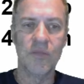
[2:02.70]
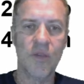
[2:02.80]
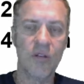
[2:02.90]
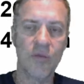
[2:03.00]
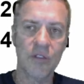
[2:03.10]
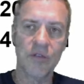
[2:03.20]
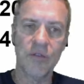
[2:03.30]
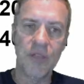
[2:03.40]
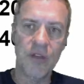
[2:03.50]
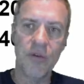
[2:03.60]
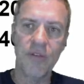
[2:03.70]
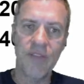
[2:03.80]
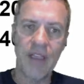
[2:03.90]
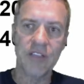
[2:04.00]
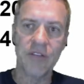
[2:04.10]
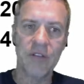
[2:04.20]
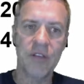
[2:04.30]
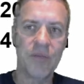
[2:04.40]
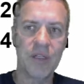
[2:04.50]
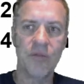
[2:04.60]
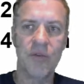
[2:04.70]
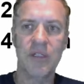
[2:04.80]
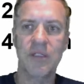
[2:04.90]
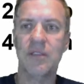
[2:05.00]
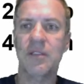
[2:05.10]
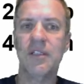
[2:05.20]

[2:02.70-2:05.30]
smaller wheel is going to be going faster than the big wheel.